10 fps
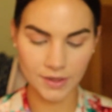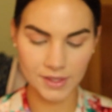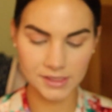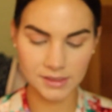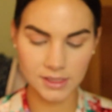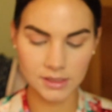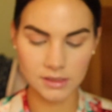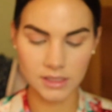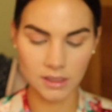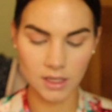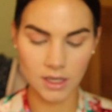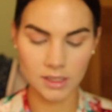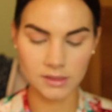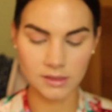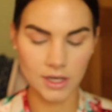And this is the
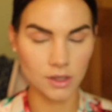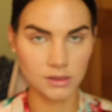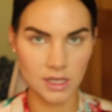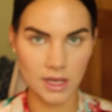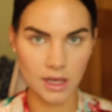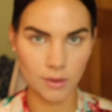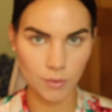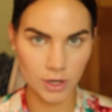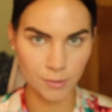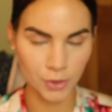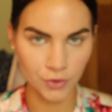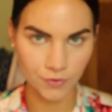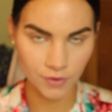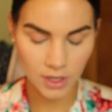Stilla Stay All Day waterproof.